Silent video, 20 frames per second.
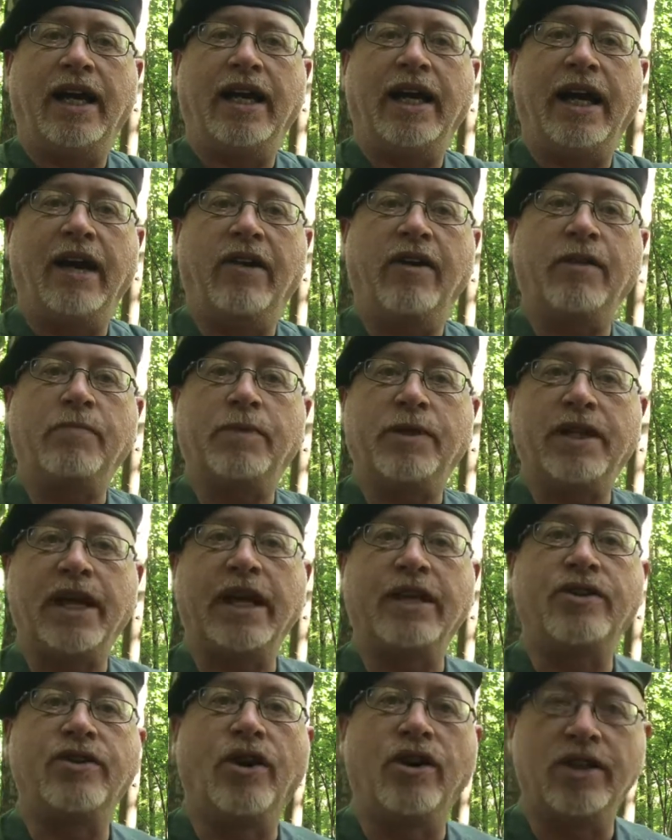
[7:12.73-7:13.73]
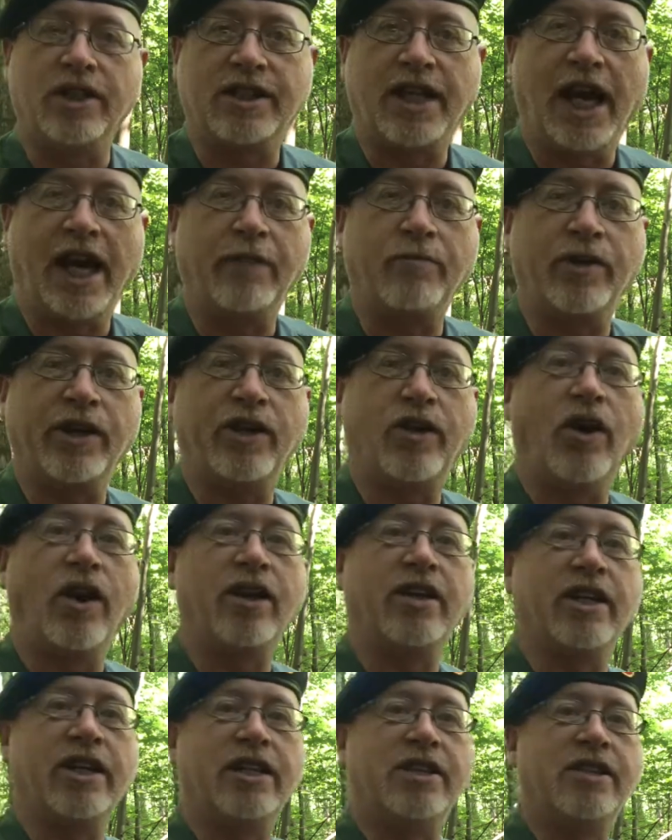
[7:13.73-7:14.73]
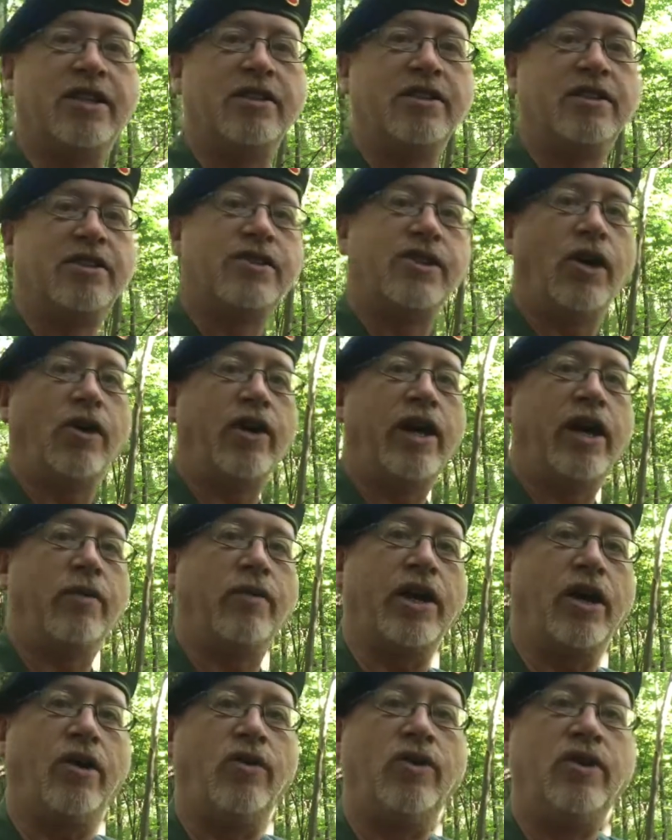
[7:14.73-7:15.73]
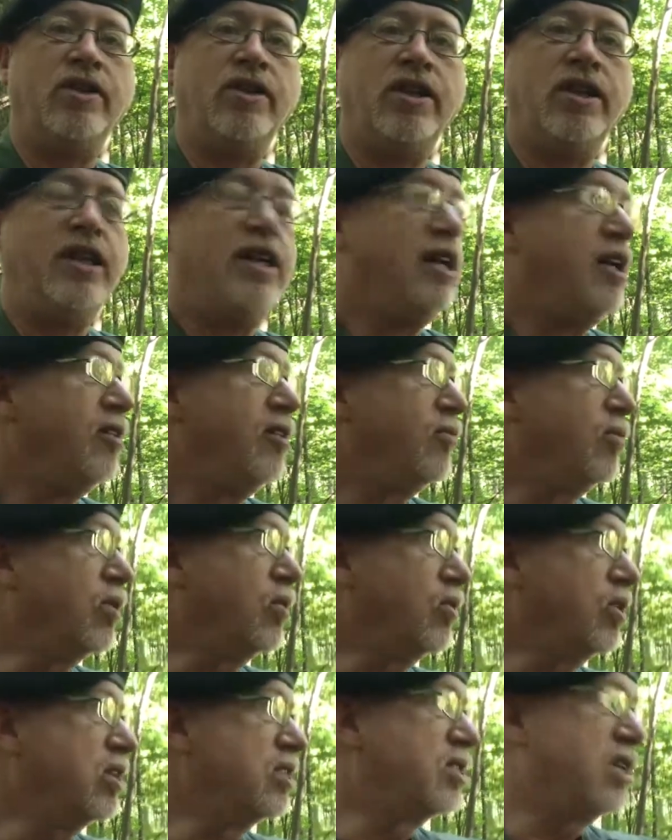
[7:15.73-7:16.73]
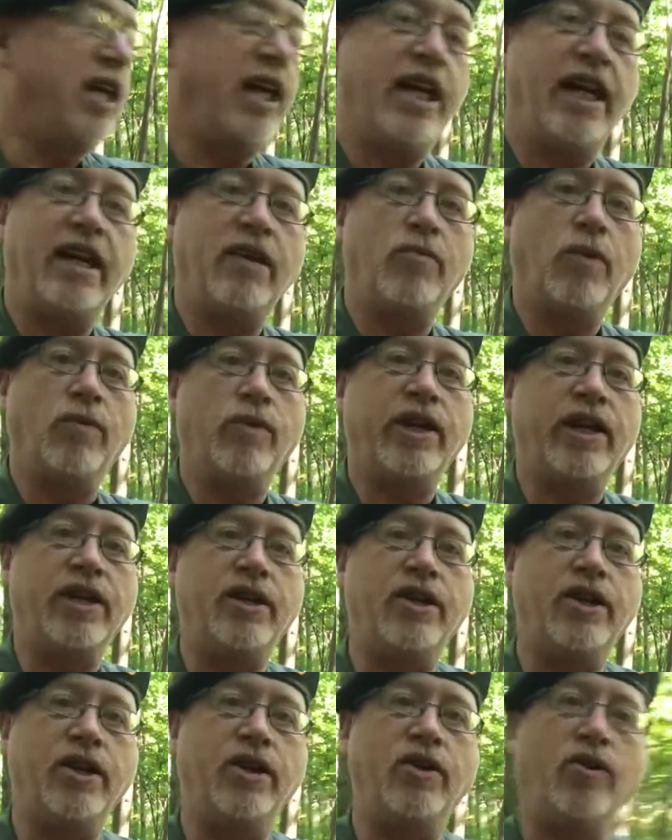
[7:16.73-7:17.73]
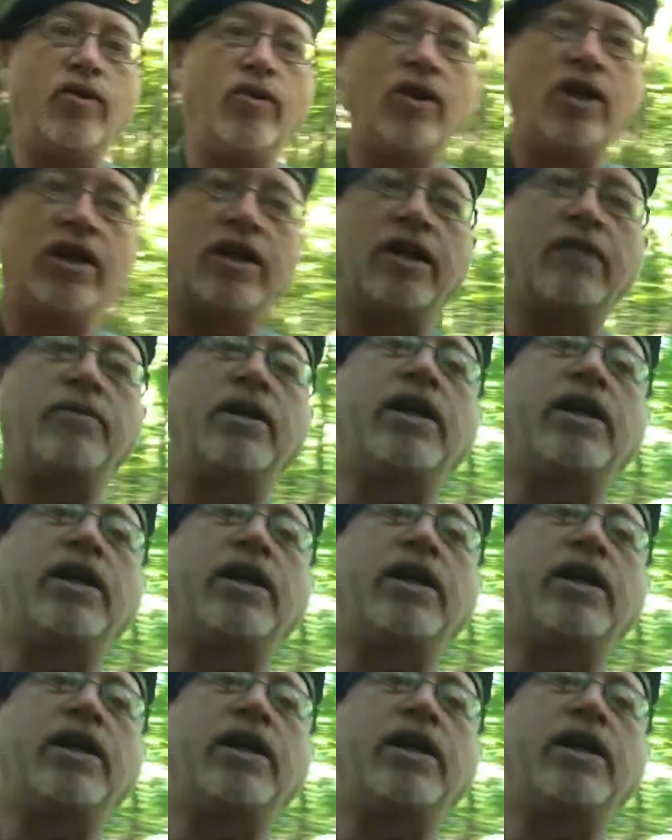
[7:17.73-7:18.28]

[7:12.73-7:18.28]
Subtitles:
hearing protection all the time regardless. So here we go. We're going to see what we can do. Let me